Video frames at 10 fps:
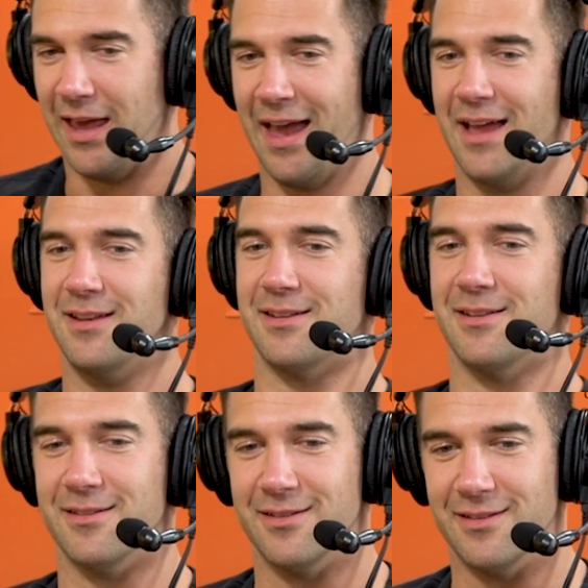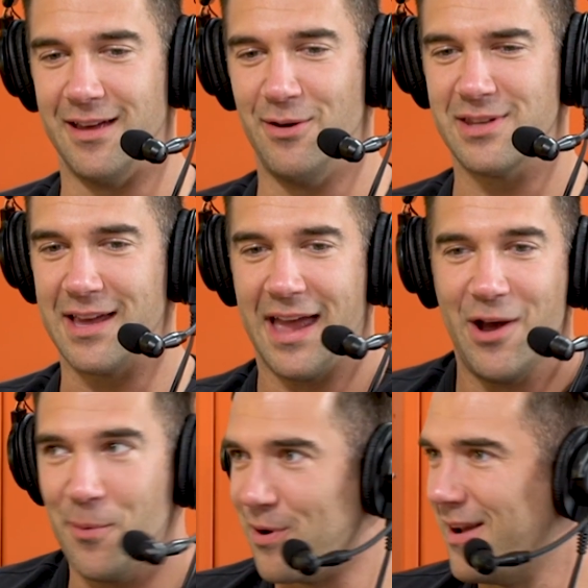And I was like,
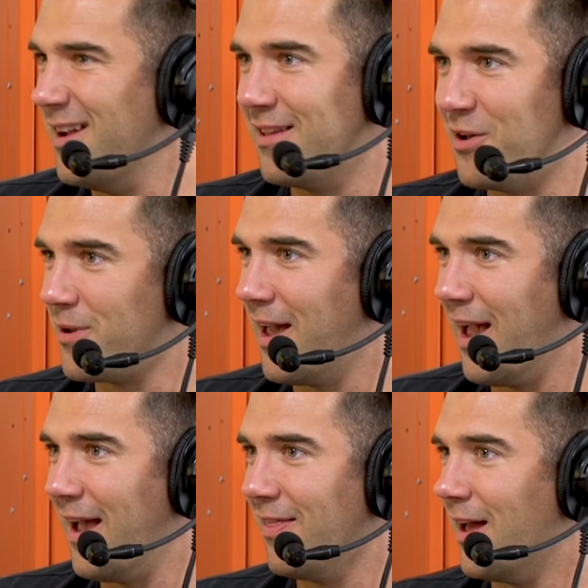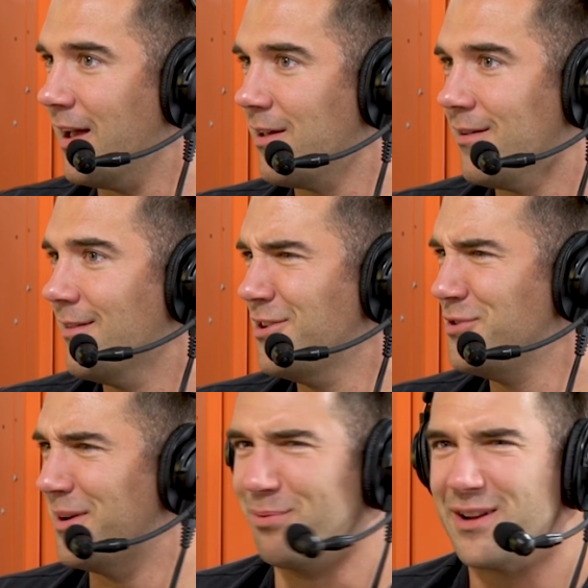hey, hope you're healing okay. Like, did
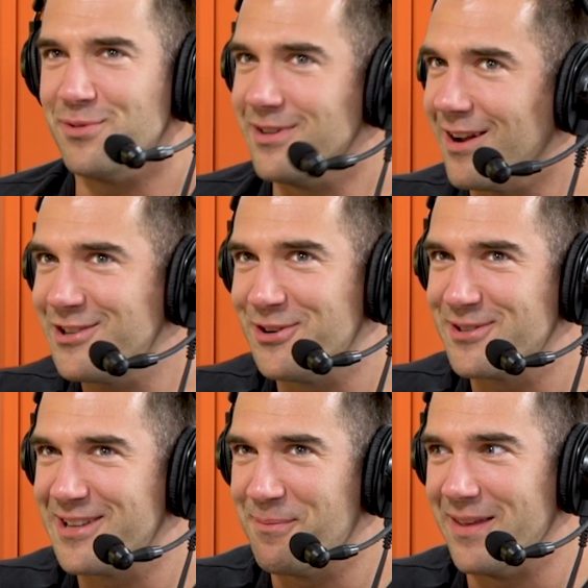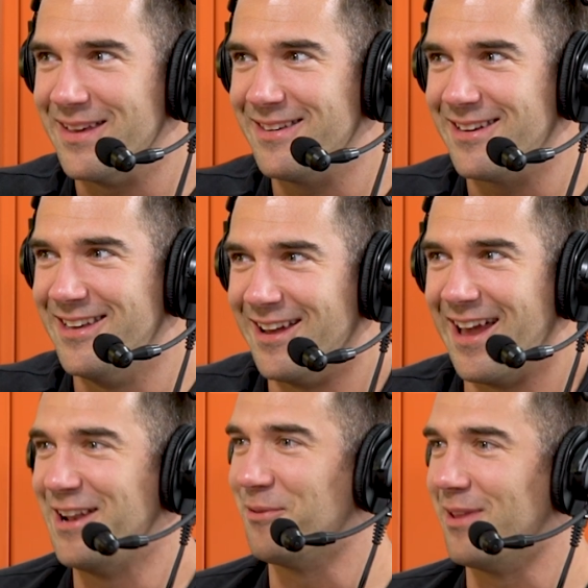you get a breast reduction or something?
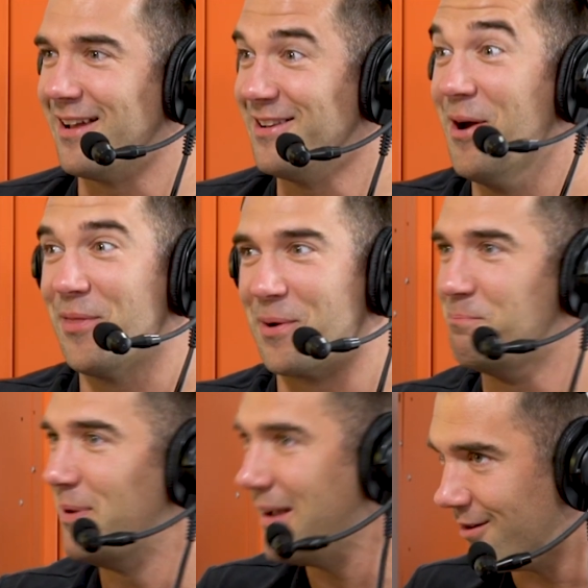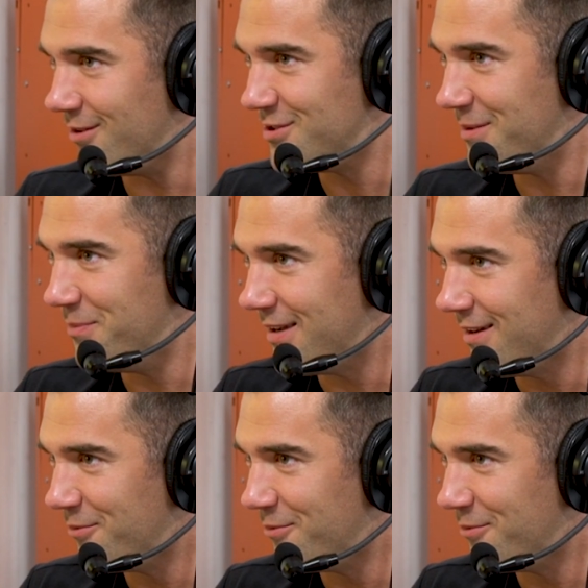And you were like, no, they're bigger or something.